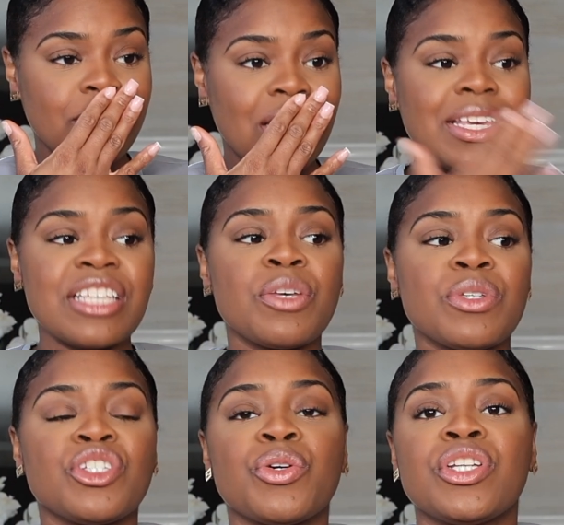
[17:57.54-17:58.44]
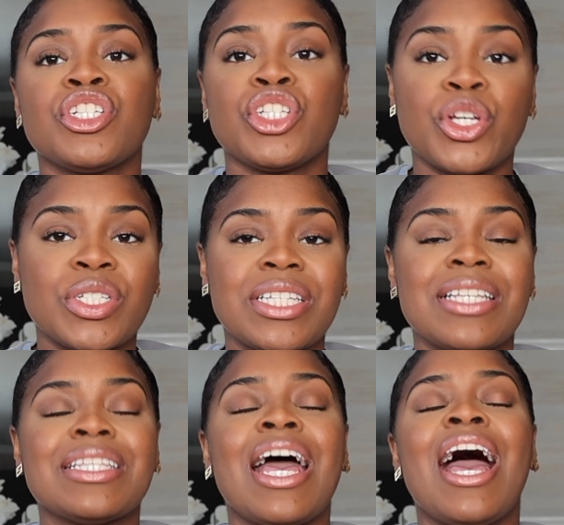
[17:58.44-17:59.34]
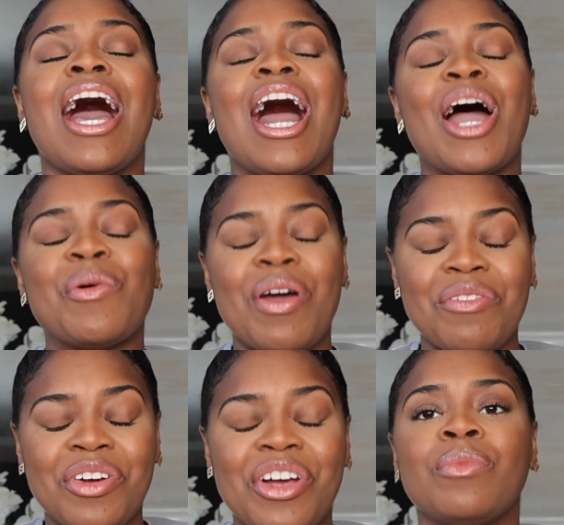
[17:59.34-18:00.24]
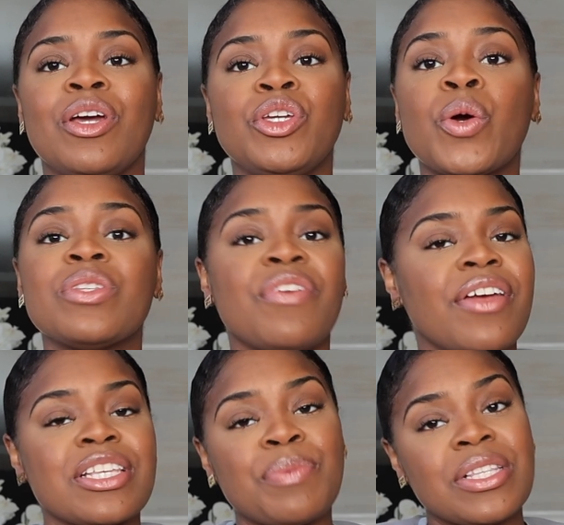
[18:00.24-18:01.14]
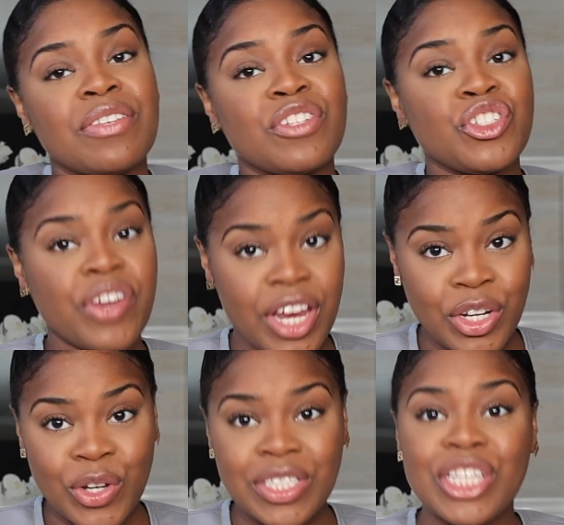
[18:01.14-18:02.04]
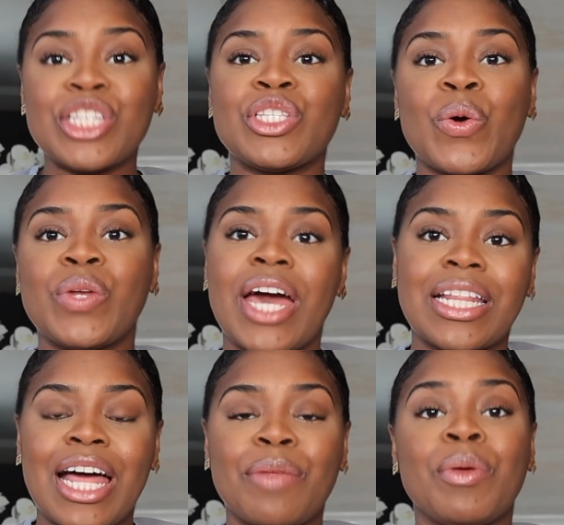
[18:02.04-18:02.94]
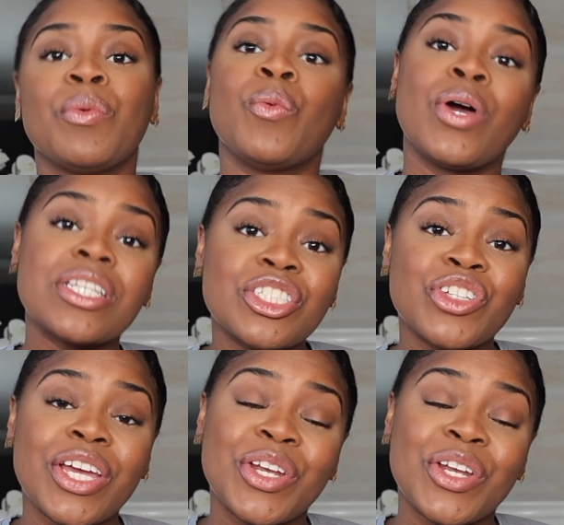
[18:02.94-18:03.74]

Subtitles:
Yes, there was a shortage of nurses. However, it's very expensive to train nurses, so not a lot of people wanted to train